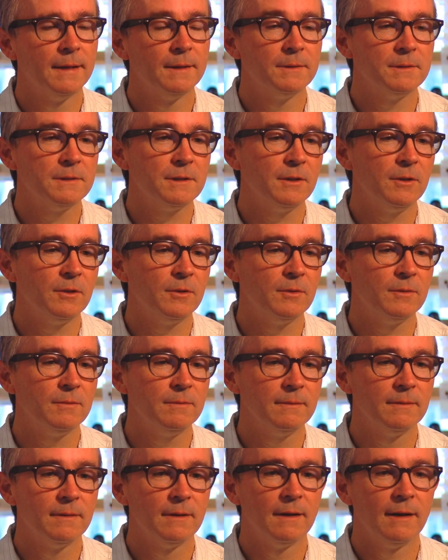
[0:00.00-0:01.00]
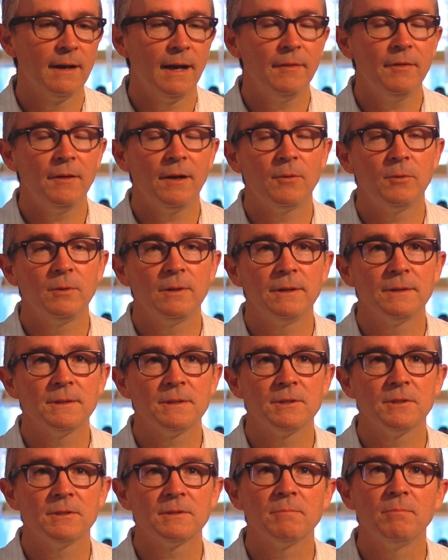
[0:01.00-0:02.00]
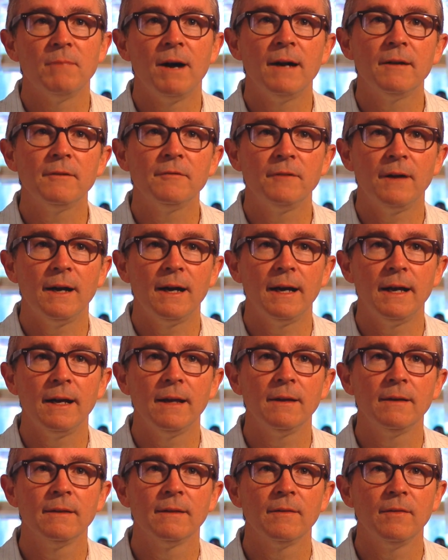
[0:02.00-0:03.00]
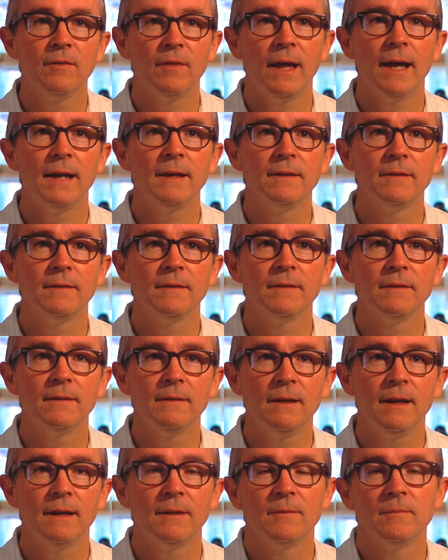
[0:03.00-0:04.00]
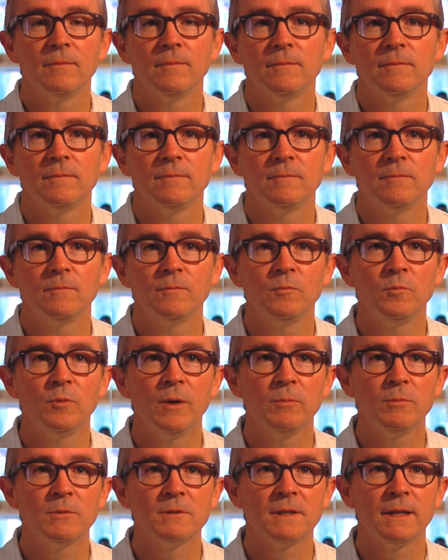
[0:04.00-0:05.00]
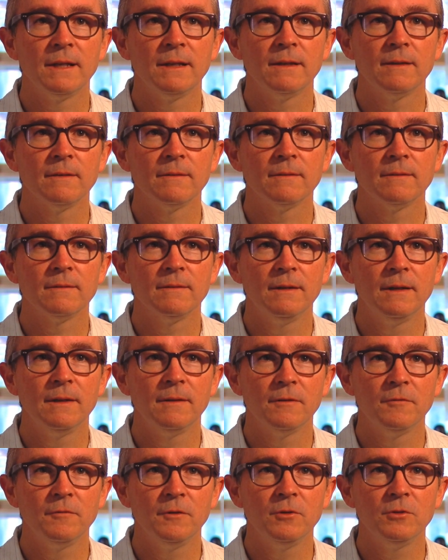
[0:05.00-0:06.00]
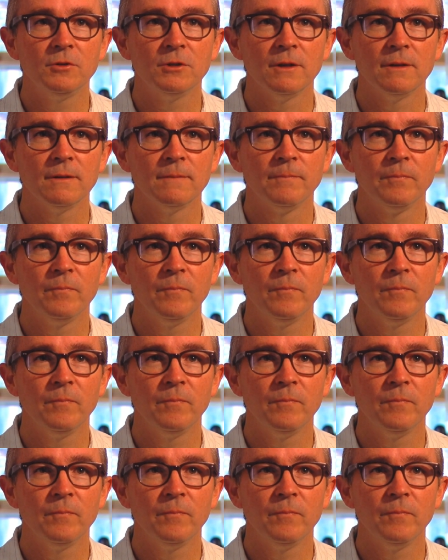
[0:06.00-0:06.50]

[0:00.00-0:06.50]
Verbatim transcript: So I thought, well, let's just modify that and, and represent it in the future.